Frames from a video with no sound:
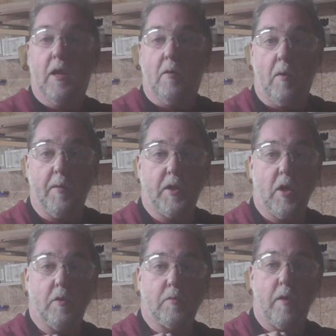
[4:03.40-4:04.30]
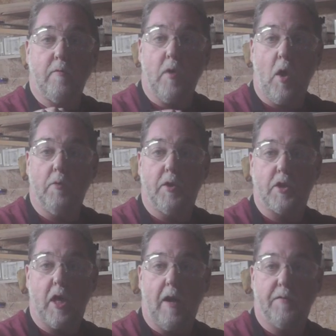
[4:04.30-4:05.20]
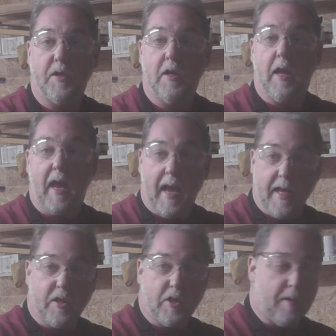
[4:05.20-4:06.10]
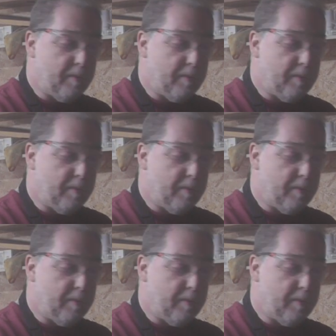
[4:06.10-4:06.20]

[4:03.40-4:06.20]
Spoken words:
what we do is we roll the shaft into the